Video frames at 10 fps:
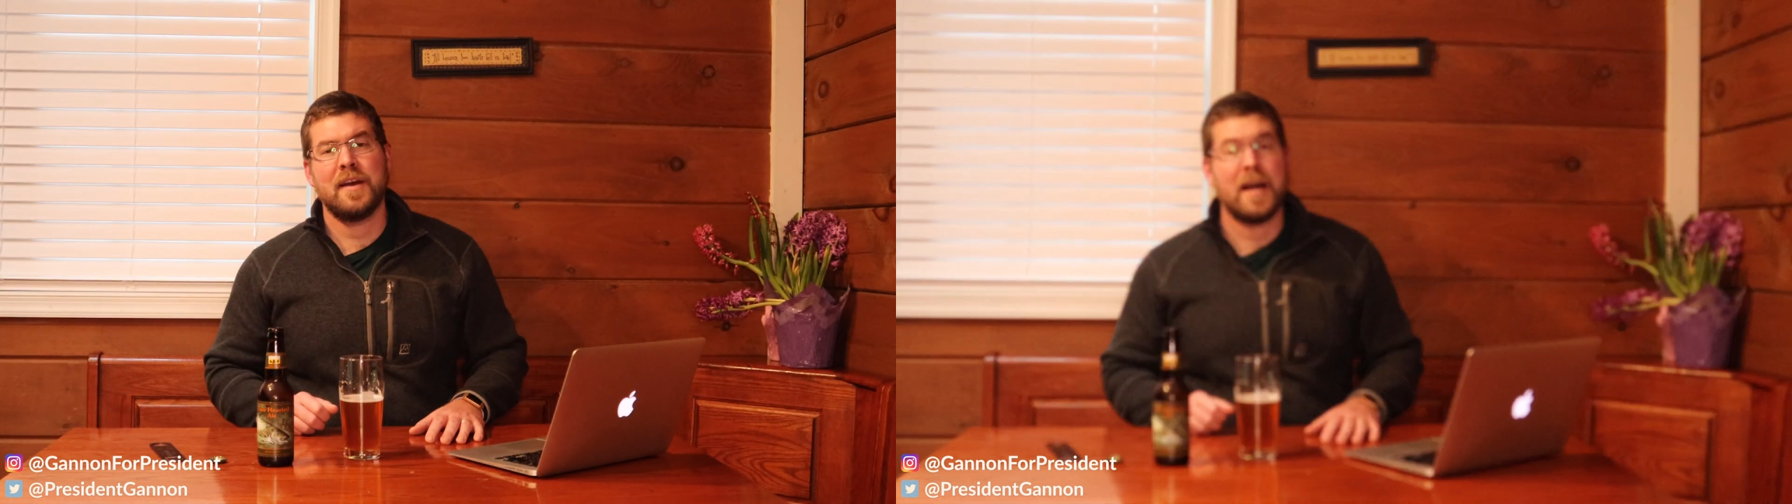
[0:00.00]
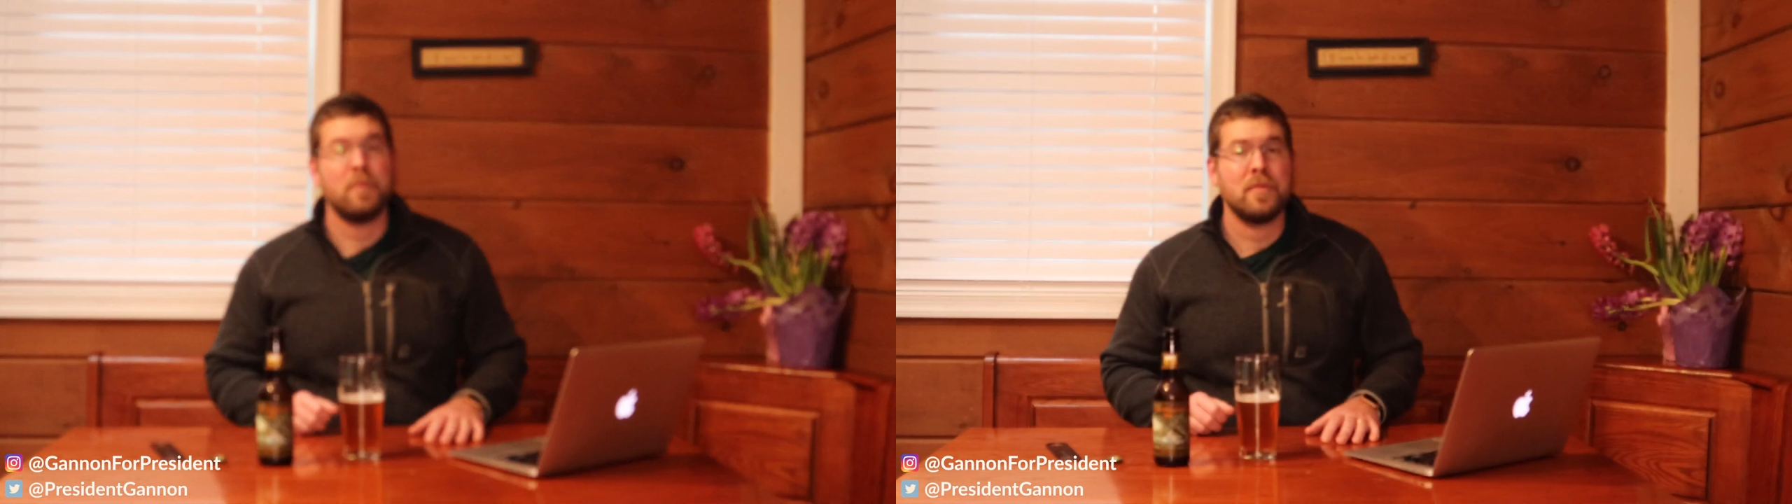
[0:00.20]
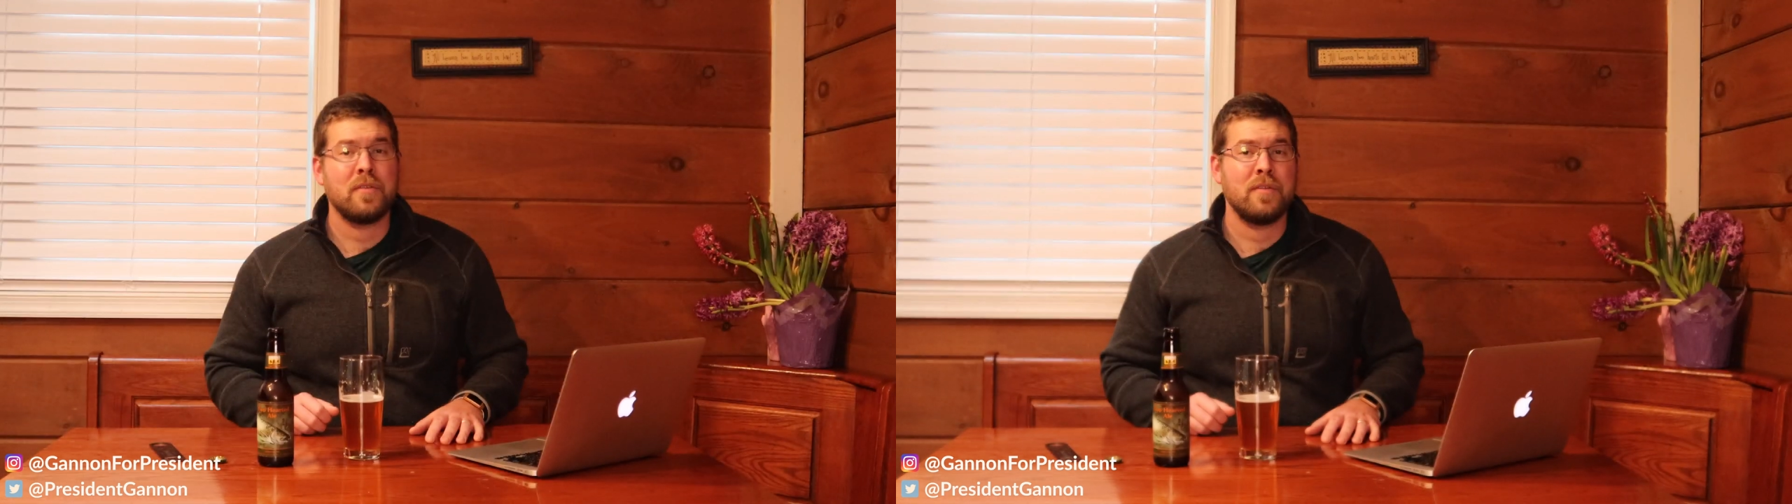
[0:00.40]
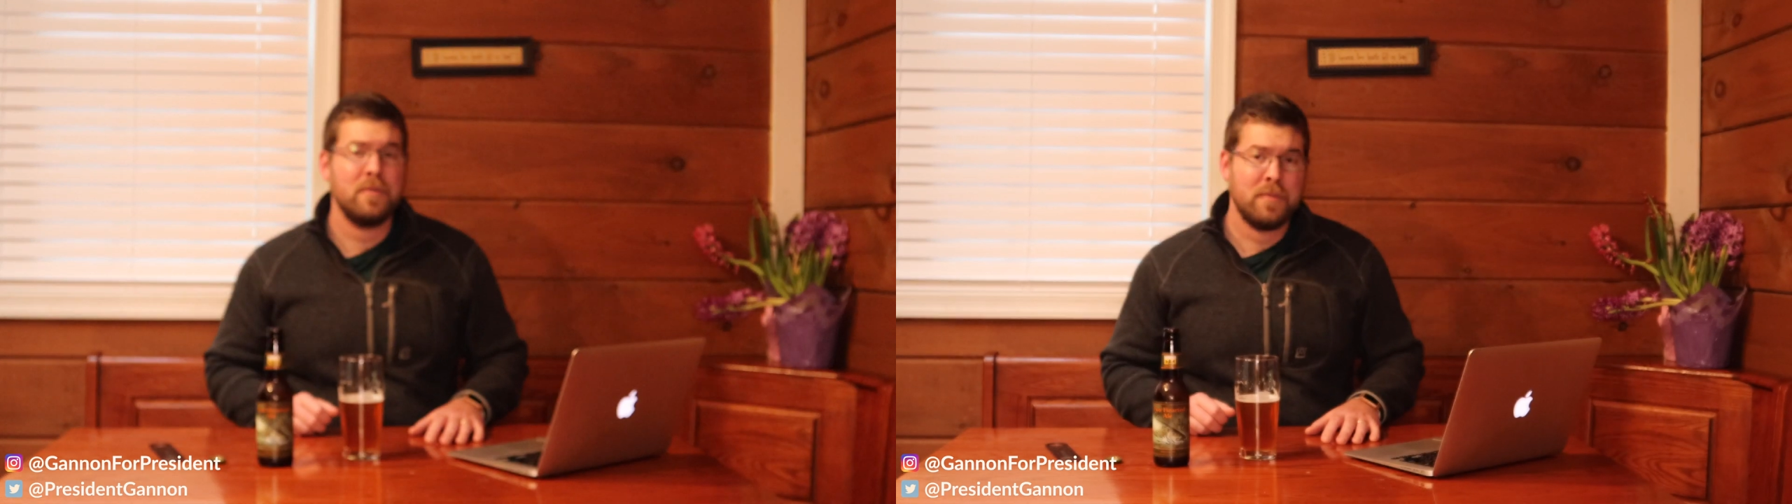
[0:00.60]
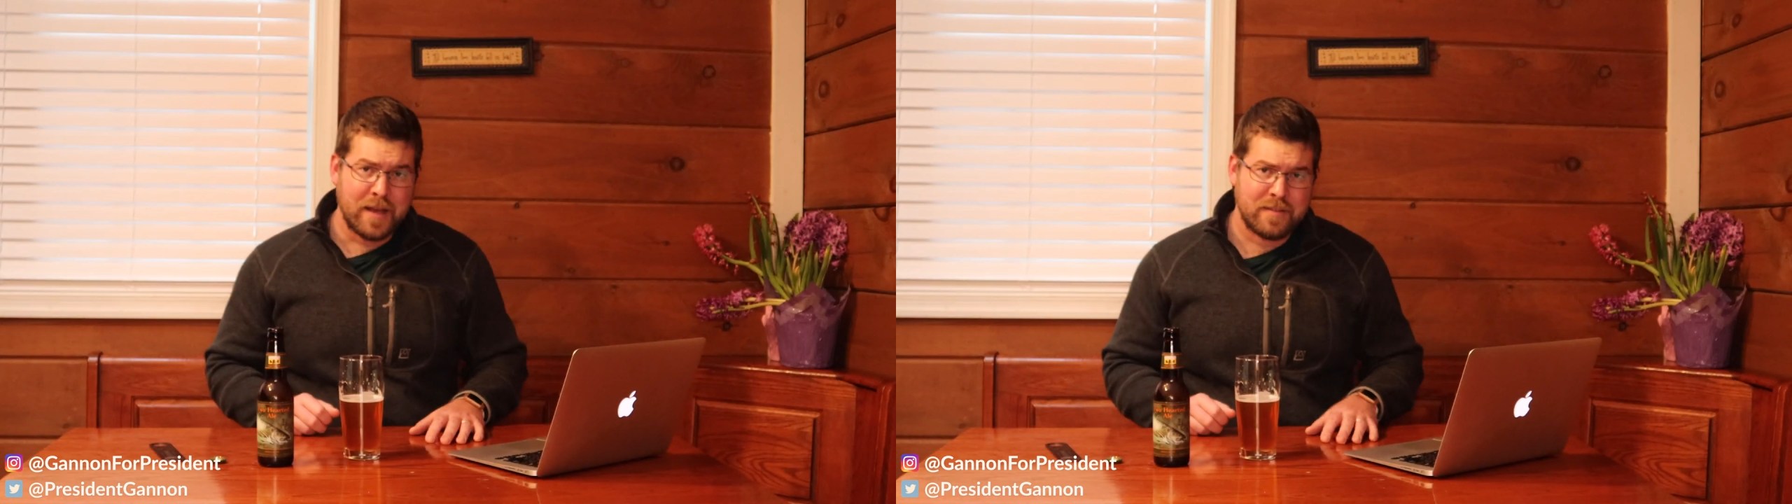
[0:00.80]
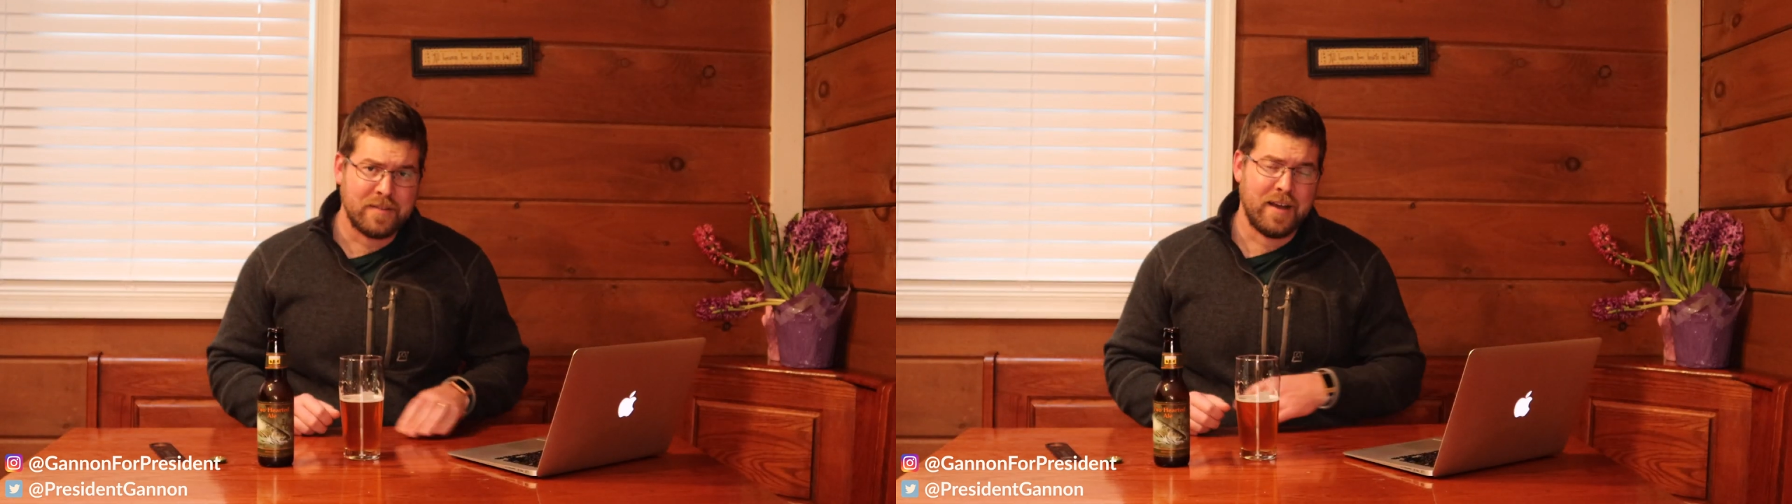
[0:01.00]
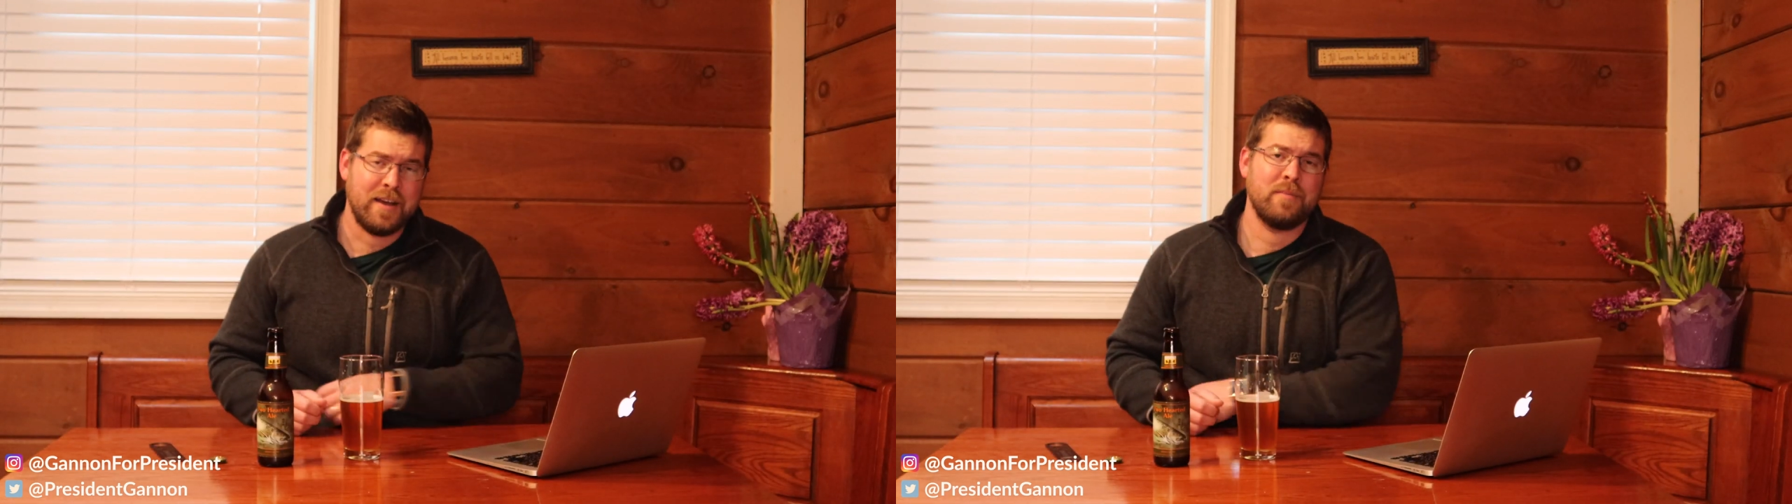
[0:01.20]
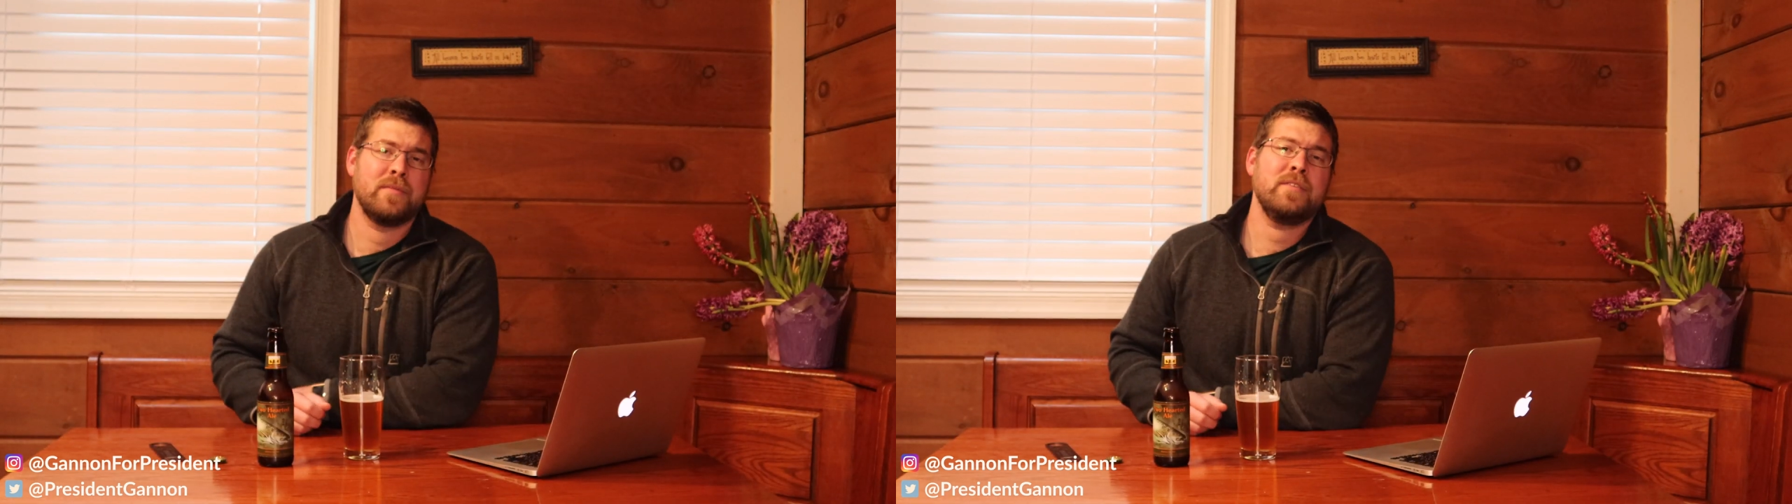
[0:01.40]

and I will see you next time.